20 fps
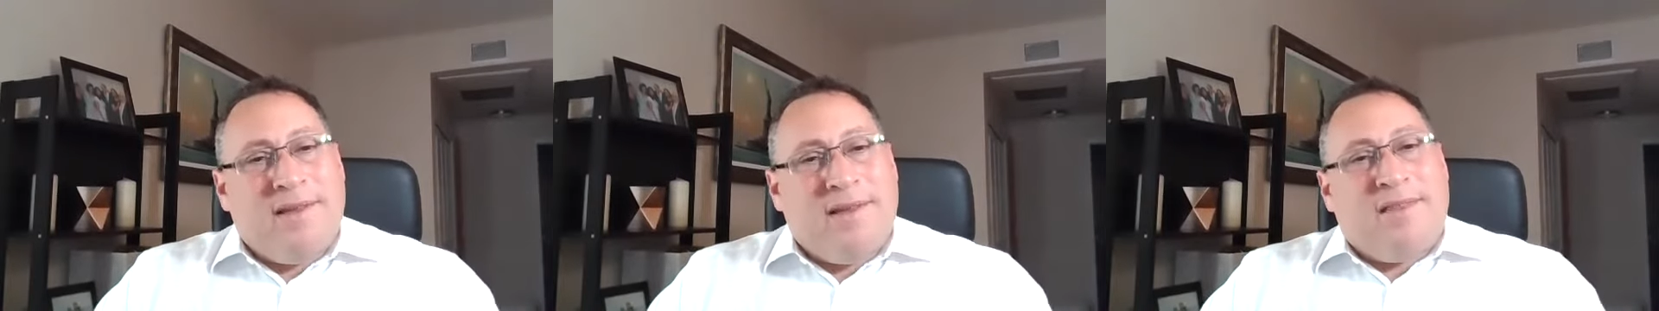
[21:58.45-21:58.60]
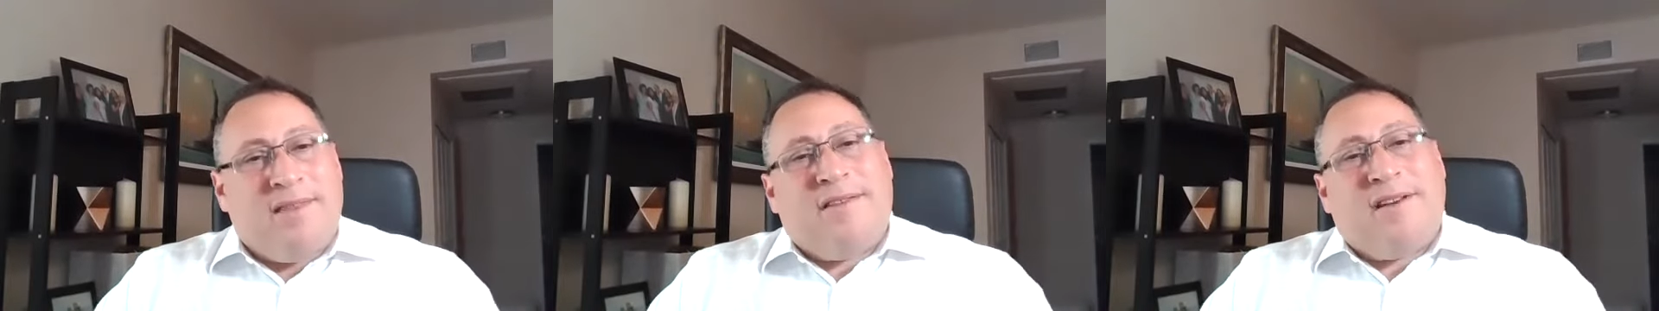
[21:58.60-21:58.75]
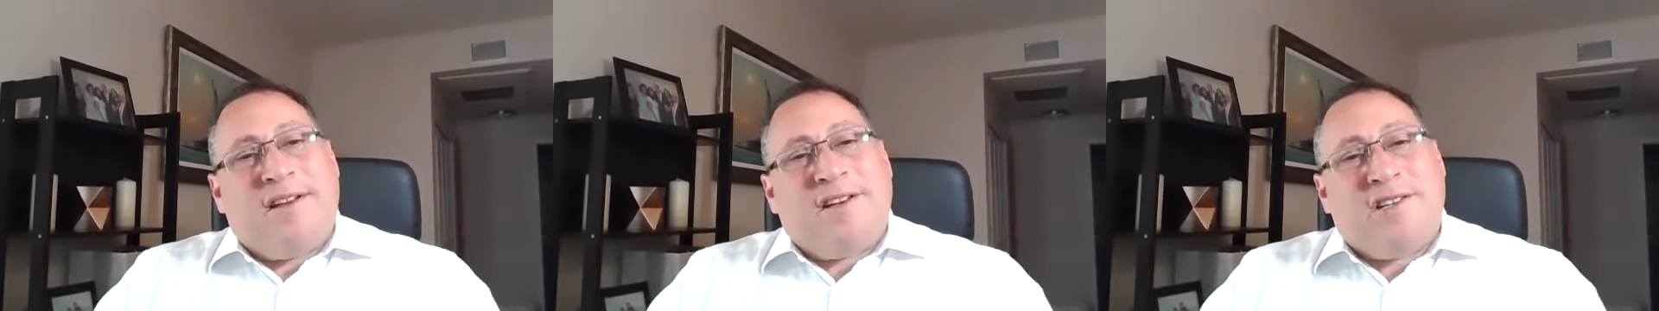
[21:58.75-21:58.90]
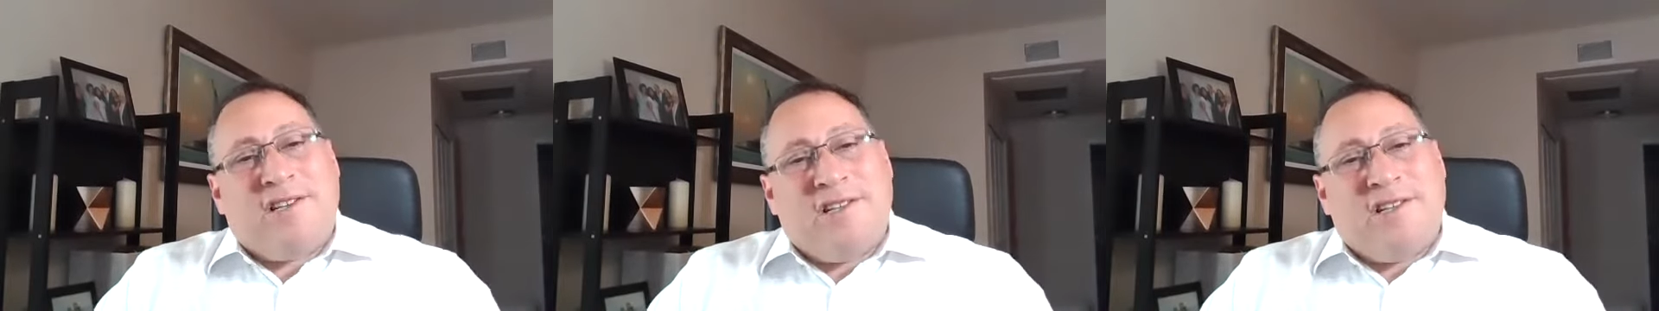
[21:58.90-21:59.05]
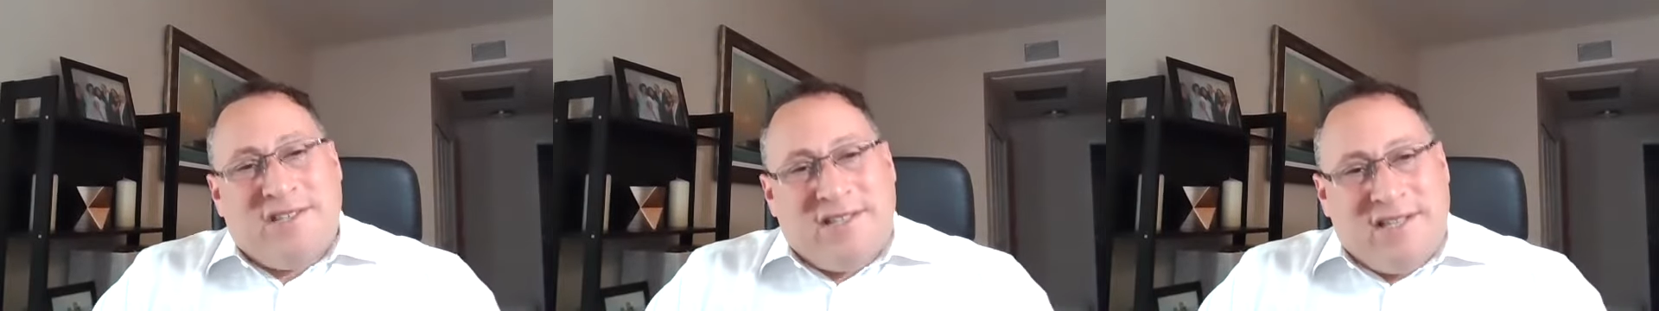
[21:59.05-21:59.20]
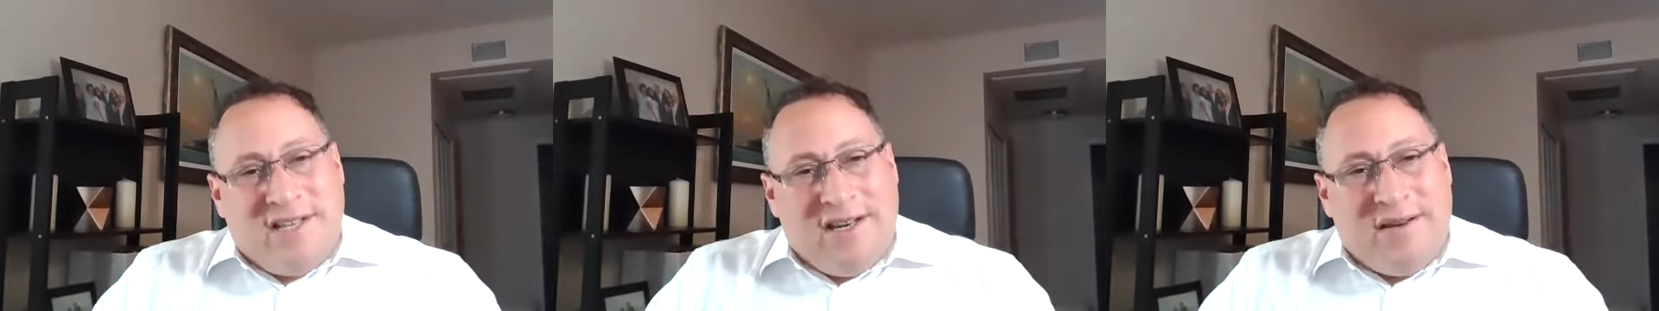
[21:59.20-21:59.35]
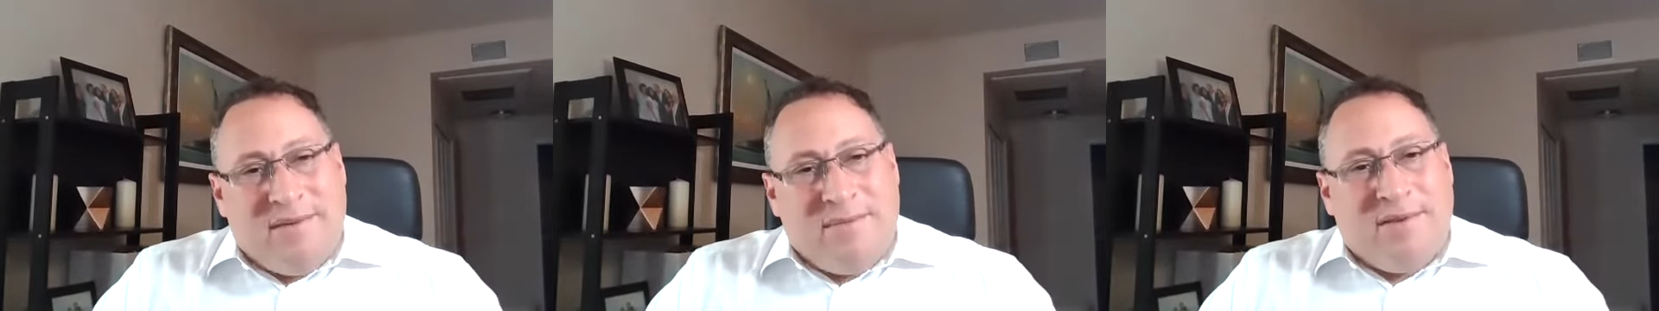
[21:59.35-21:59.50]
They've actually
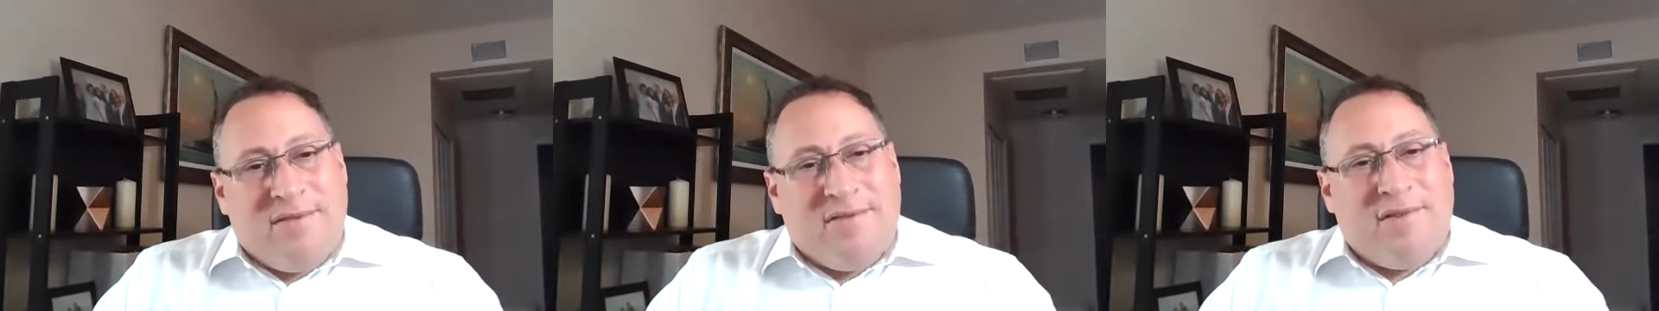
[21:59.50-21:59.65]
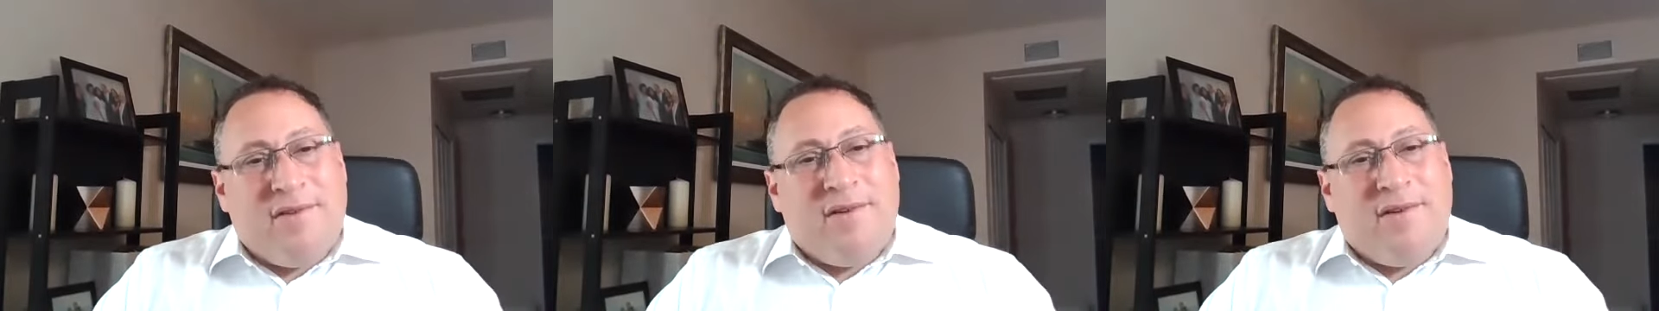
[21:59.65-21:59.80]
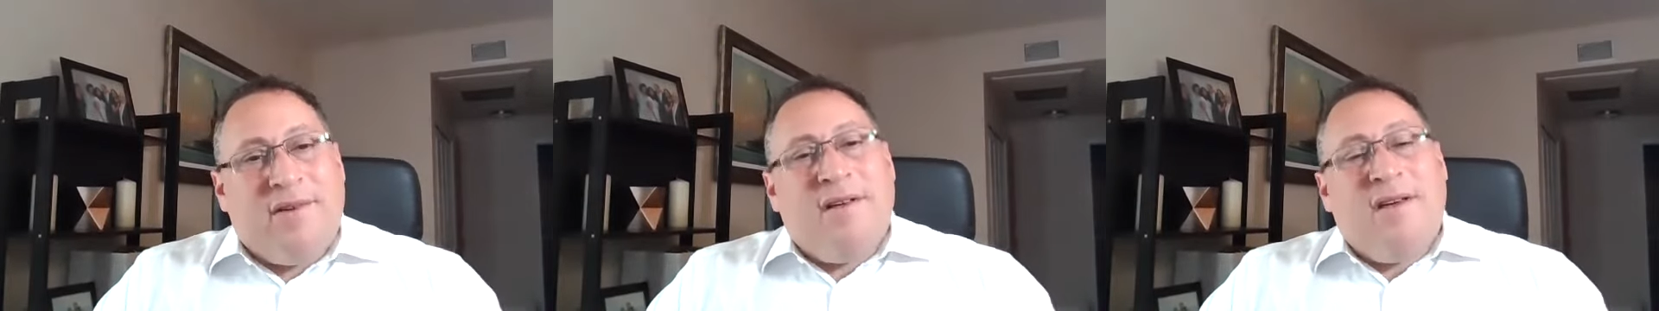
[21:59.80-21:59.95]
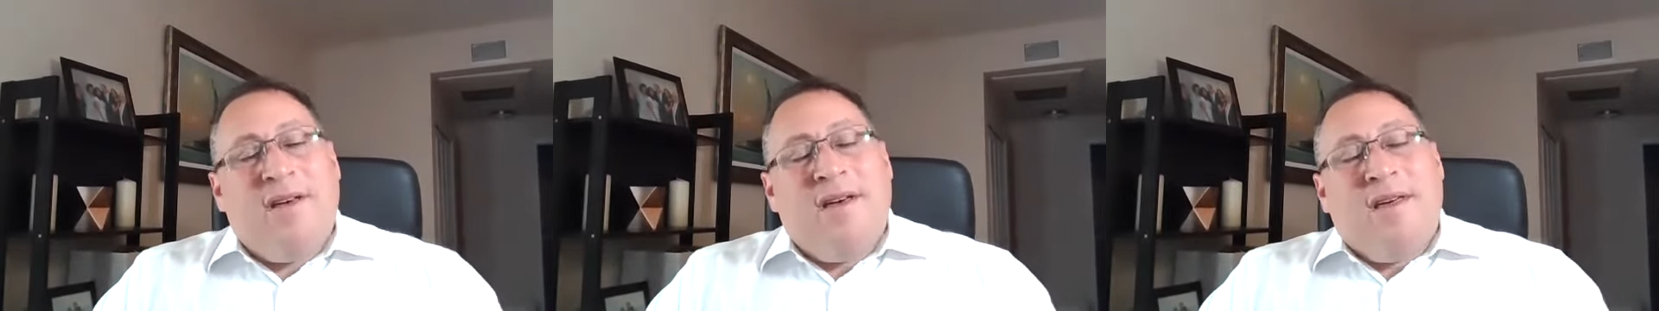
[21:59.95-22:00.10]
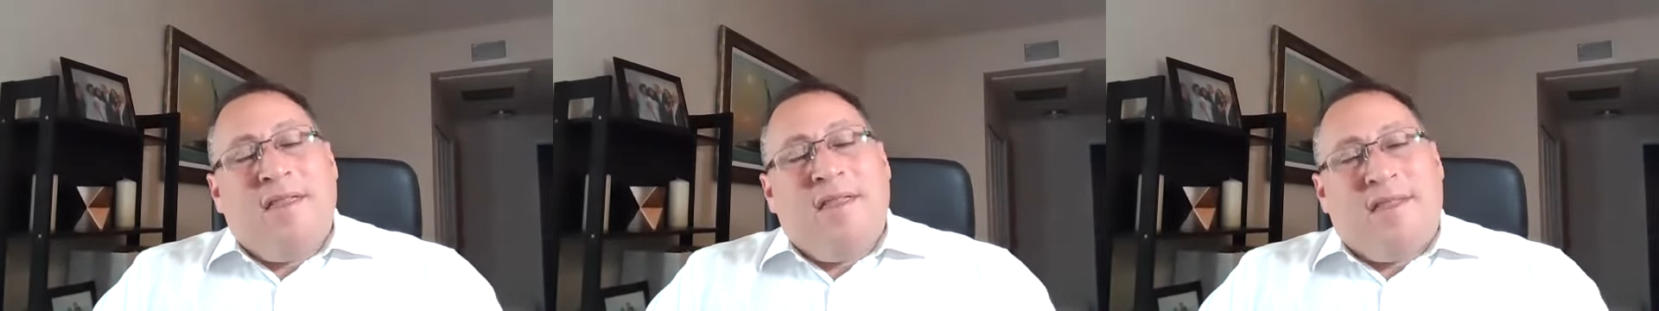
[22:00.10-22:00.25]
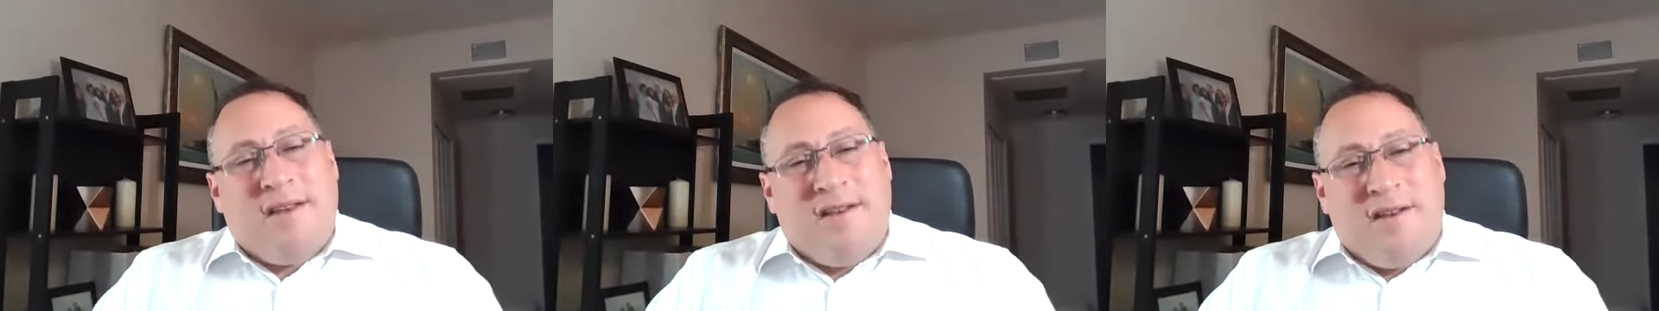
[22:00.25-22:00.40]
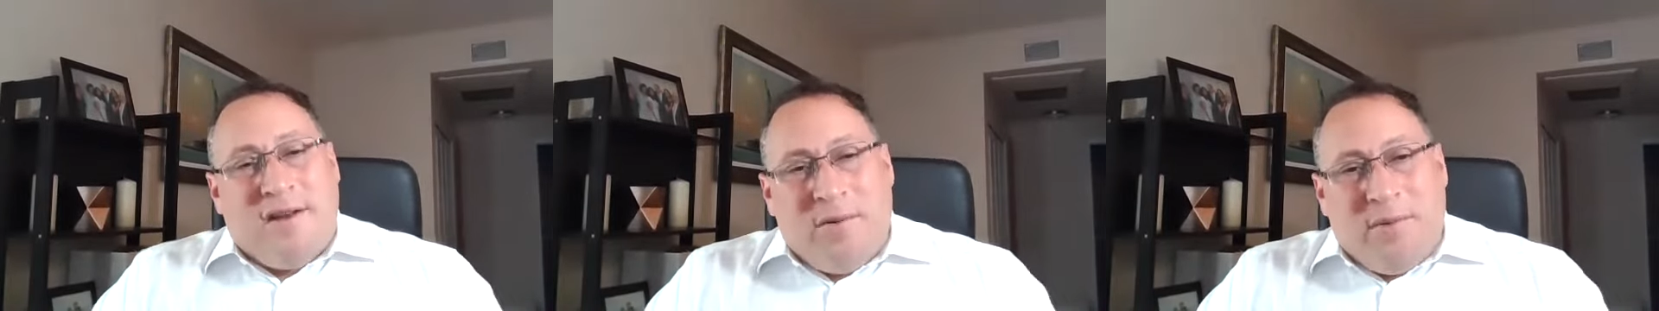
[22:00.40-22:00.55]
seen it before.
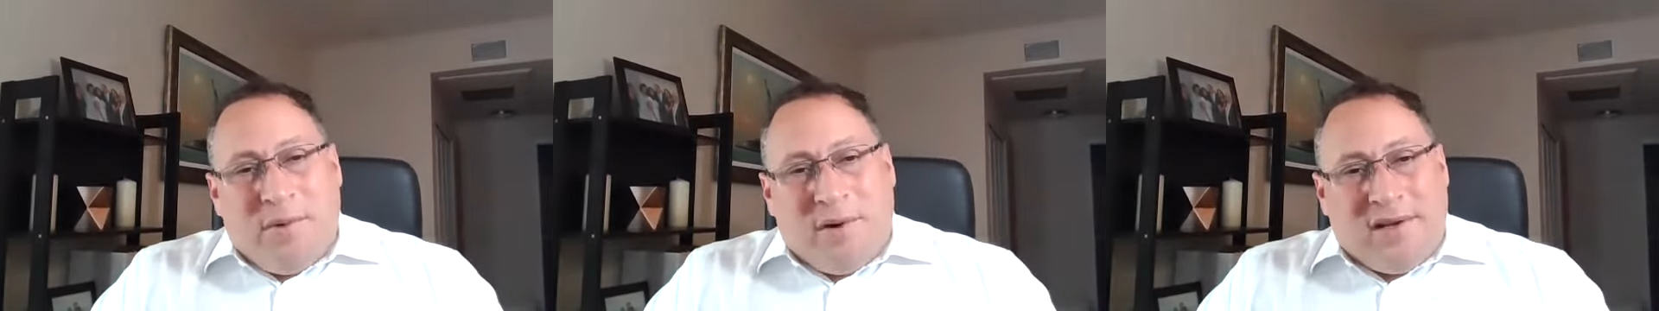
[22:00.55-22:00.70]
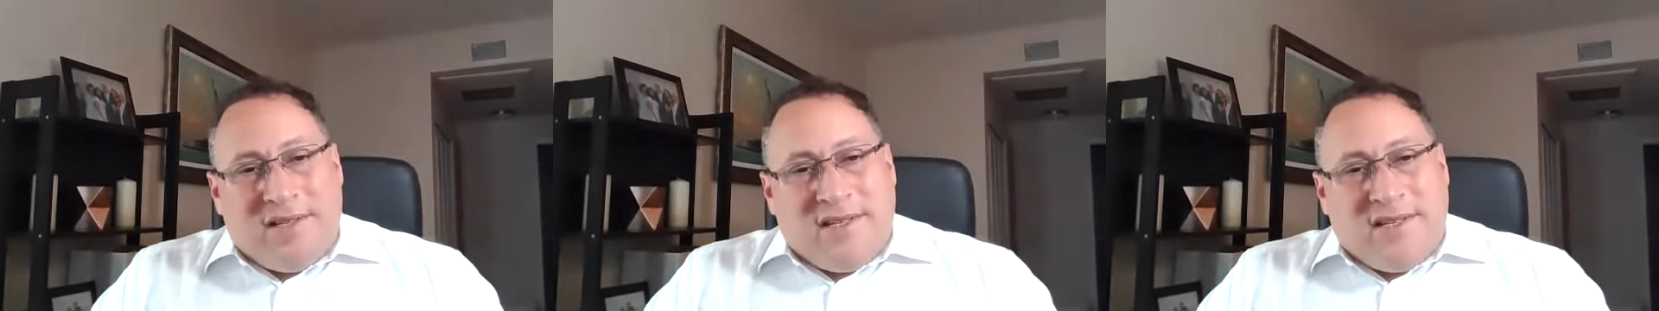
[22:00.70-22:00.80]
They know what a